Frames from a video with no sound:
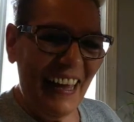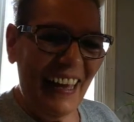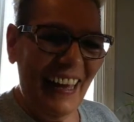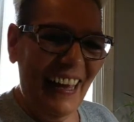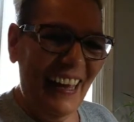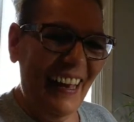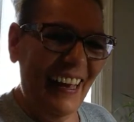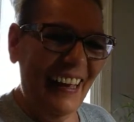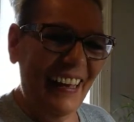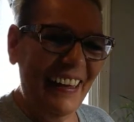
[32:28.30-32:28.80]

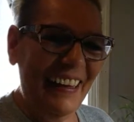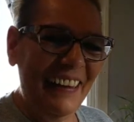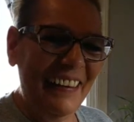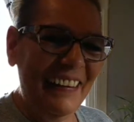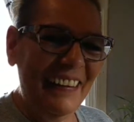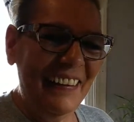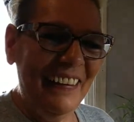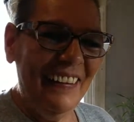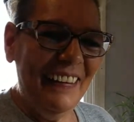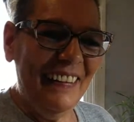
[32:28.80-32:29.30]
yeah,
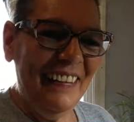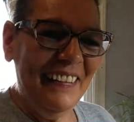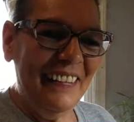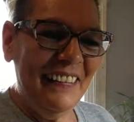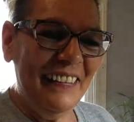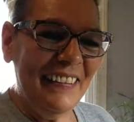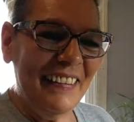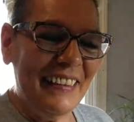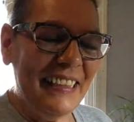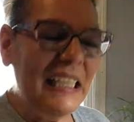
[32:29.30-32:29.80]

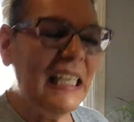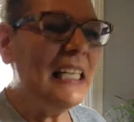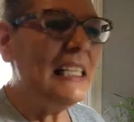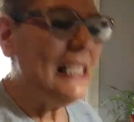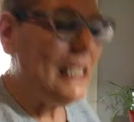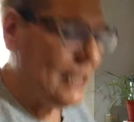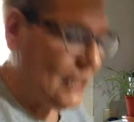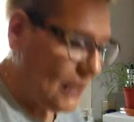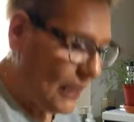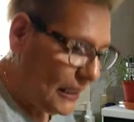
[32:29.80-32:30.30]
I
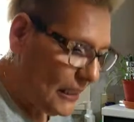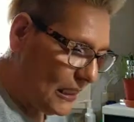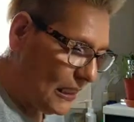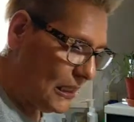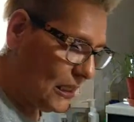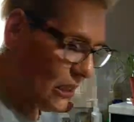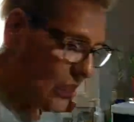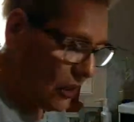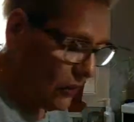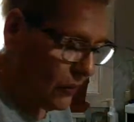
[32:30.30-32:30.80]
didn't I
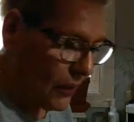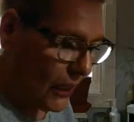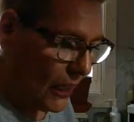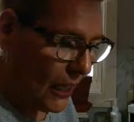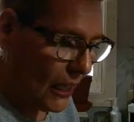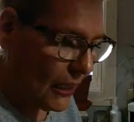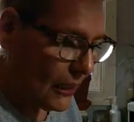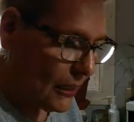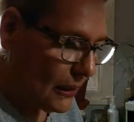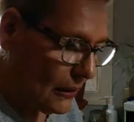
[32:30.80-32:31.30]
didn't do
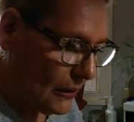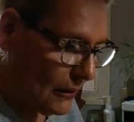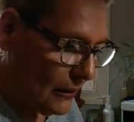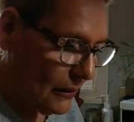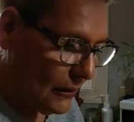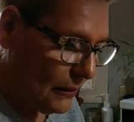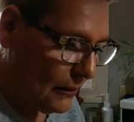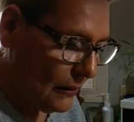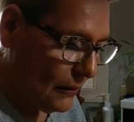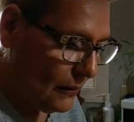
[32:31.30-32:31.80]
that.
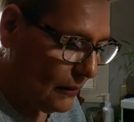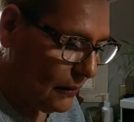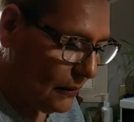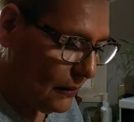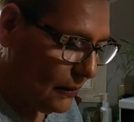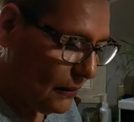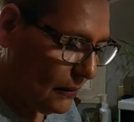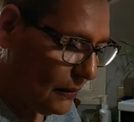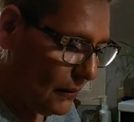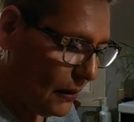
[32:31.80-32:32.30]

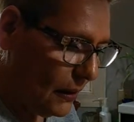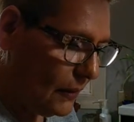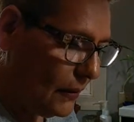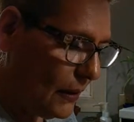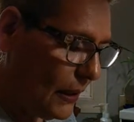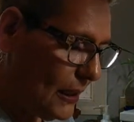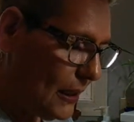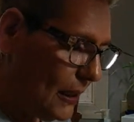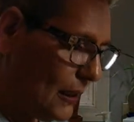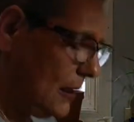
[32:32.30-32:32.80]
No,
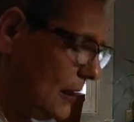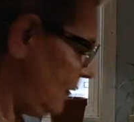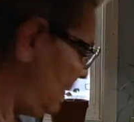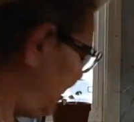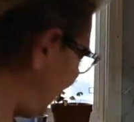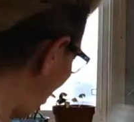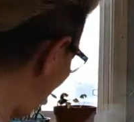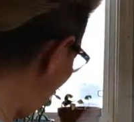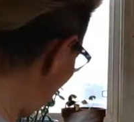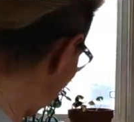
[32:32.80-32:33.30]
I didn't do
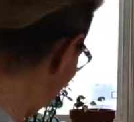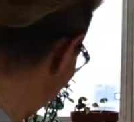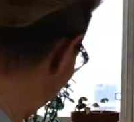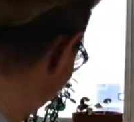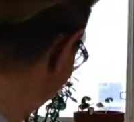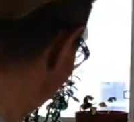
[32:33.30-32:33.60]
that.